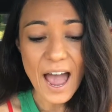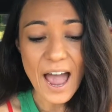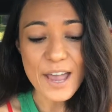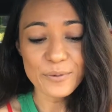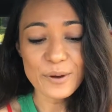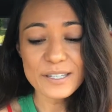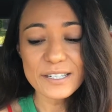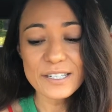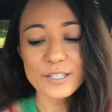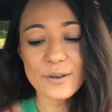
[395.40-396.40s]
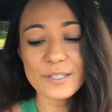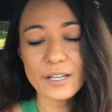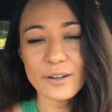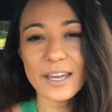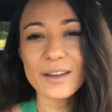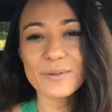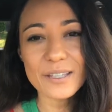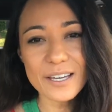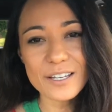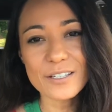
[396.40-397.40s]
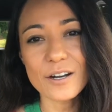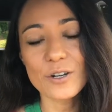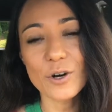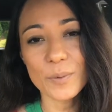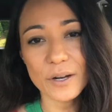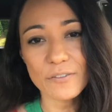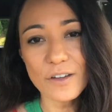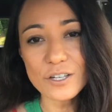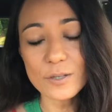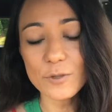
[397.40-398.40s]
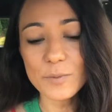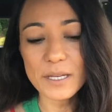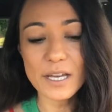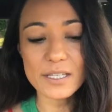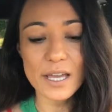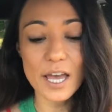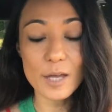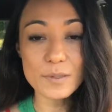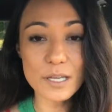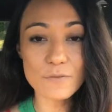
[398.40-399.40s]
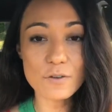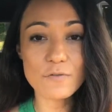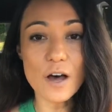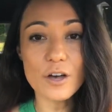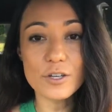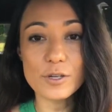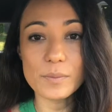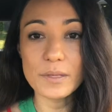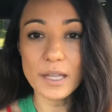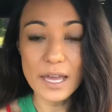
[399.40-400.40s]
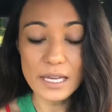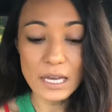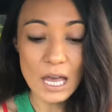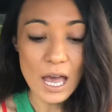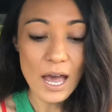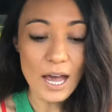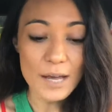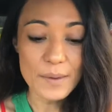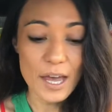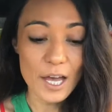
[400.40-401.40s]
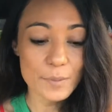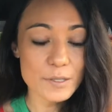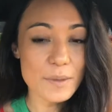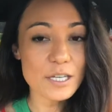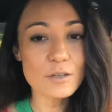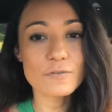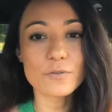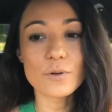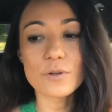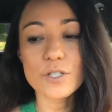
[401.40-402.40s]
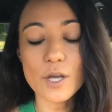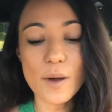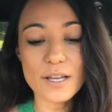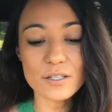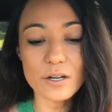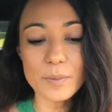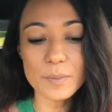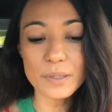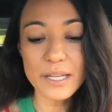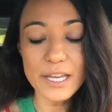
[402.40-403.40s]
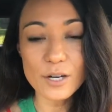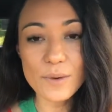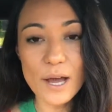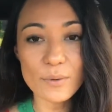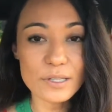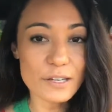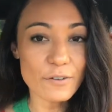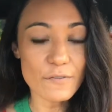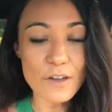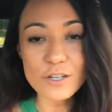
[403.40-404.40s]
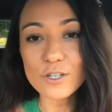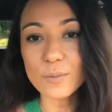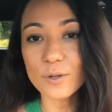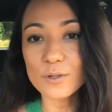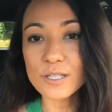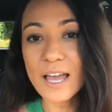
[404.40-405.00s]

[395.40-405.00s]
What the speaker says: it wasn't until I was like, okay, I really gotta start incorporating vegetables because it helps give you volume, like it helps make you full. So I started playing around with different vegetables,